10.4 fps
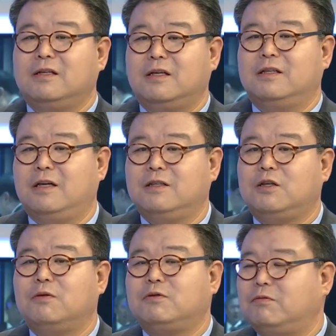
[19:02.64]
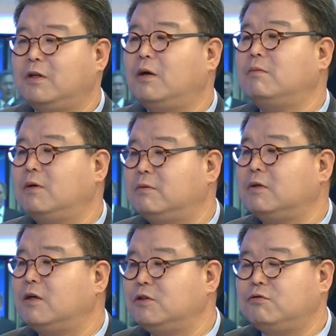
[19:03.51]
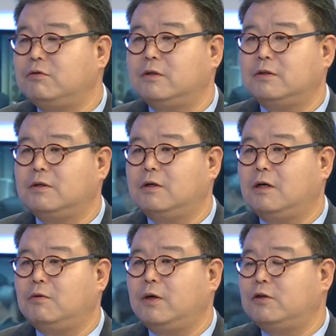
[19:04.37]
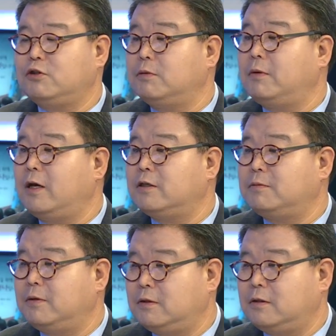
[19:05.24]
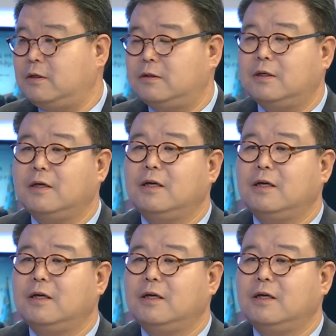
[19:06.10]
In terms of number of countries where she has visited.